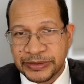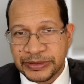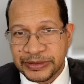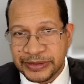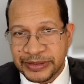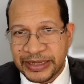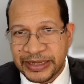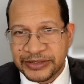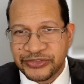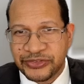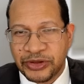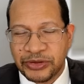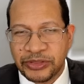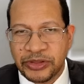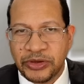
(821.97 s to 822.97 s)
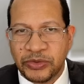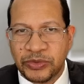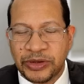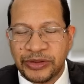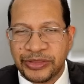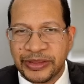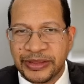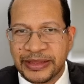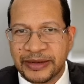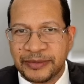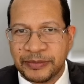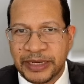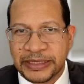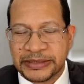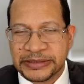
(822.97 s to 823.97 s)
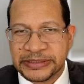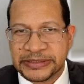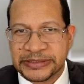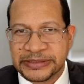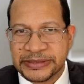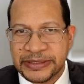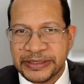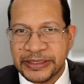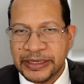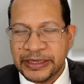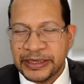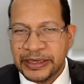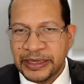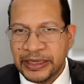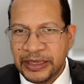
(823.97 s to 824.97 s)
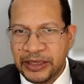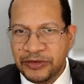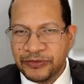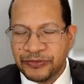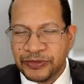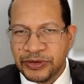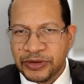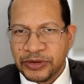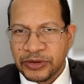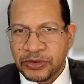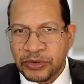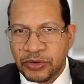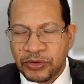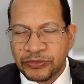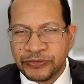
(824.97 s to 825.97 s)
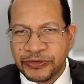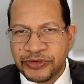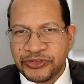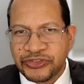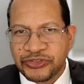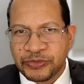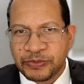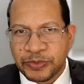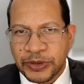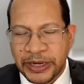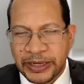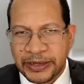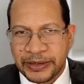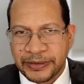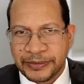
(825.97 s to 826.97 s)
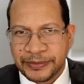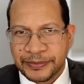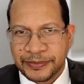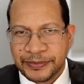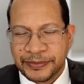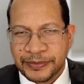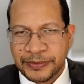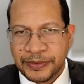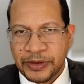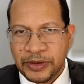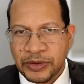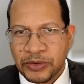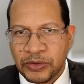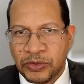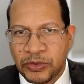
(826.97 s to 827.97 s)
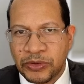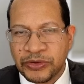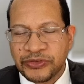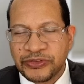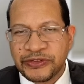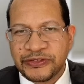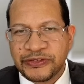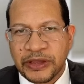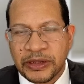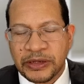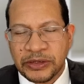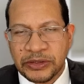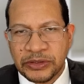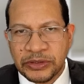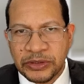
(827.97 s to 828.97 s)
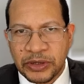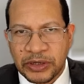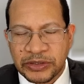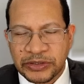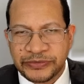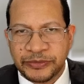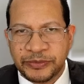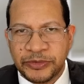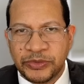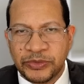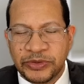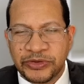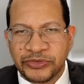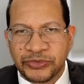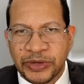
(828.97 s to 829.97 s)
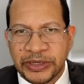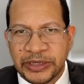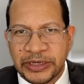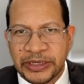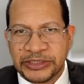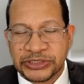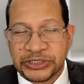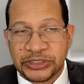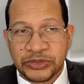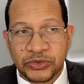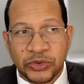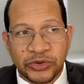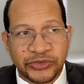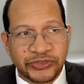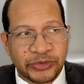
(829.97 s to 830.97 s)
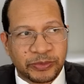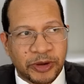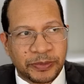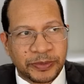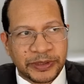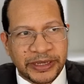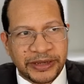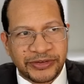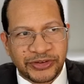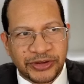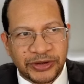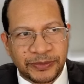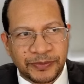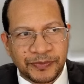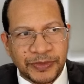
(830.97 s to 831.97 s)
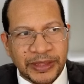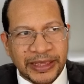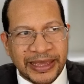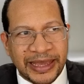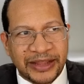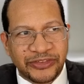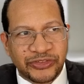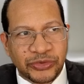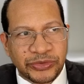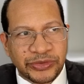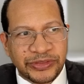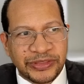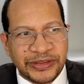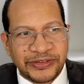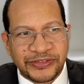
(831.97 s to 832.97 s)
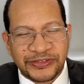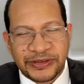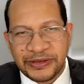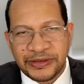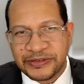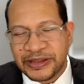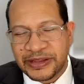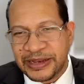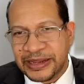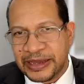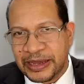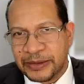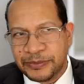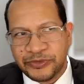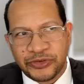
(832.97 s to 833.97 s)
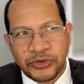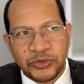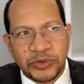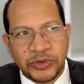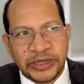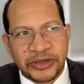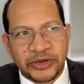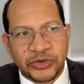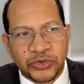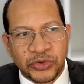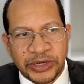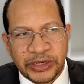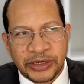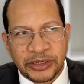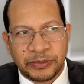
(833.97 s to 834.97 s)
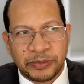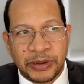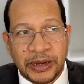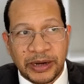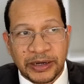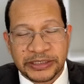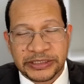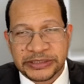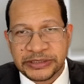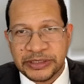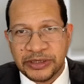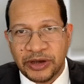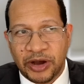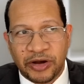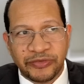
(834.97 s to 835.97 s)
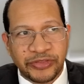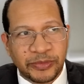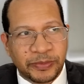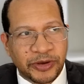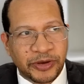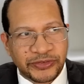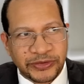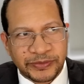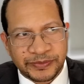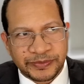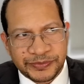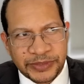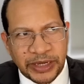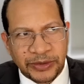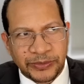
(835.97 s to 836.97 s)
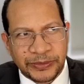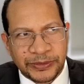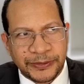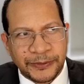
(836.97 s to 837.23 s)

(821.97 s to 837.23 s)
that's not the only thing that matters. Even COVID spread causes a lot of immune dysregulation across the population. And so this is an absolutely critical part of the puzzle. Now,